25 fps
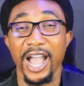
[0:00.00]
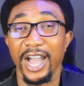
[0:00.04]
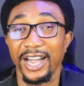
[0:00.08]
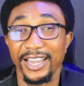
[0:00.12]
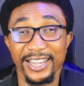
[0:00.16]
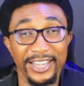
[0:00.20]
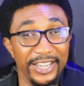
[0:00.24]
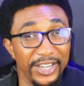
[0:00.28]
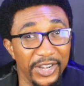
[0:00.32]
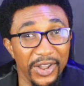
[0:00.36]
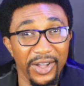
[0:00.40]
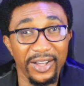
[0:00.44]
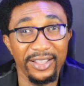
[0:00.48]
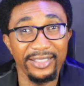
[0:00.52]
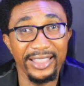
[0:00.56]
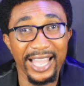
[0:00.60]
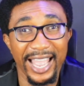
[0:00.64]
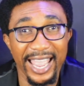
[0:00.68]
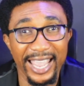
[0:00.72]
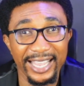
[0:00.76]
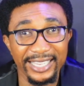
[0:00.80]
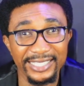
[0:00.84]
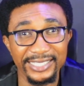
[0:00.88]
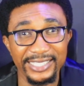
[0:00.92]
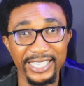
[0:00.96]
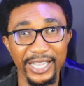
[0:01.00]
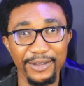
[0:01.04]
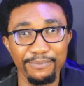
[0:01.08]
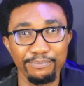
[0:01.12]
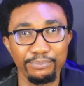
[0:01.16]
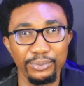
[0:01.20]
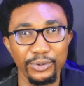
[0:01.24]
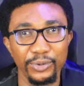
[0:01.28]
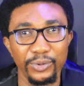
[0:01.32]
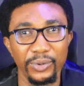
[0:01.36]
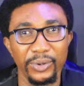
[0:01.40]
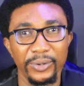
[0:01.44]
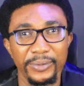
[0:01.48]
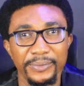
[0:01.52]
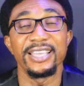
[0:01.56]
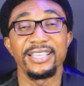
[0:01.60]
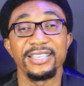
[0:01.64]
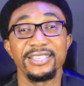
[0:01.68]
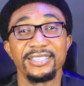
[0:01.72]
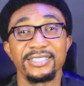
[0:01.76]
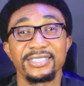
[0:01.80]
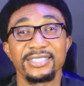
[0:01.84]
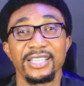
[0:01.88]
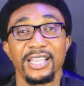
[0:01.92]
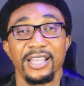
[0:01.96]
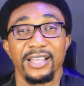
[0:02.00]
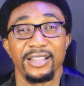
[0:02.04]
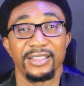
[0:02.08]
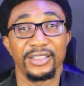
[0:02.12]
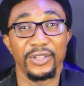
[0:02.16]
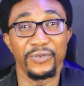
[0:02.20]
Another example is